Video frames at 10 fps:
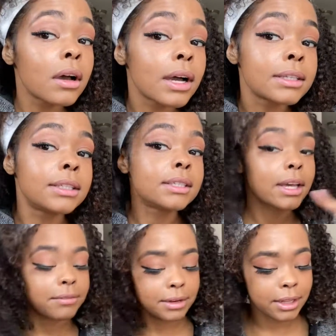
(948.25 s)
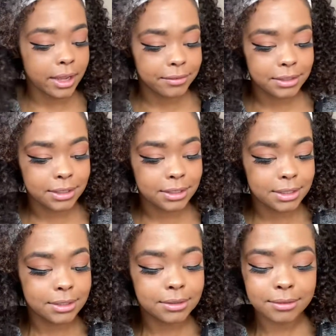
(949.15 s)
I definitely have to
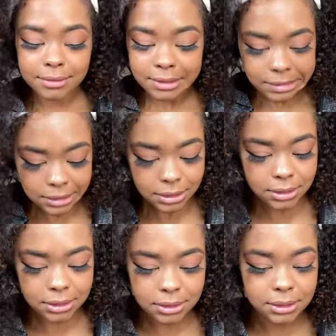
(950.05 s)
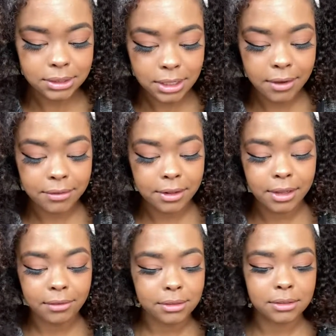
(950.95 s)
conceal. Definitely
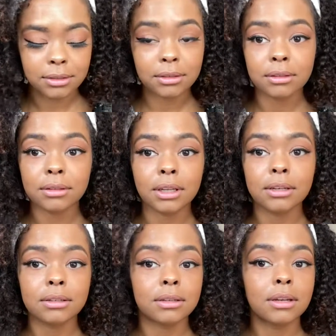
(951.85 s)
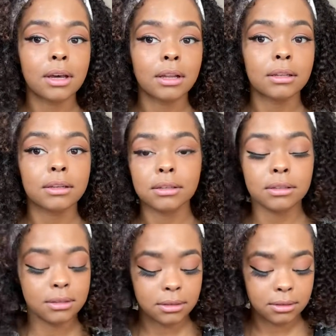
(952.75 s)
have to conceal. That is not looking good.